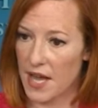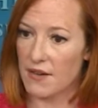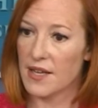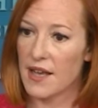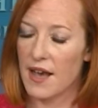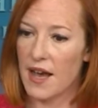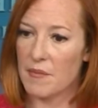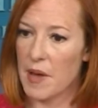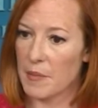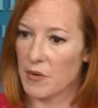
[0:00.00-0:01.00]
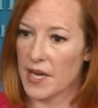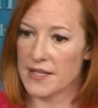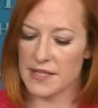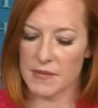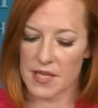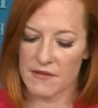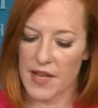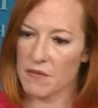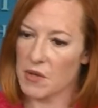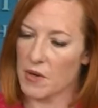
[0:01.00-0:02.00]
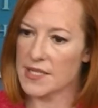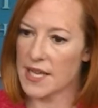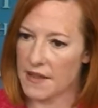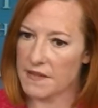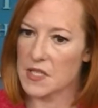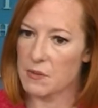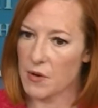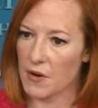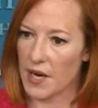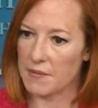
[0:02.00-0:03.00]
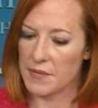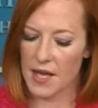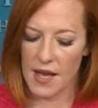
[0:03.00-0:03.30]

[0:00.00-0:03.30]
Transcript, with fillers: out a memorandum conveying we want to end this program.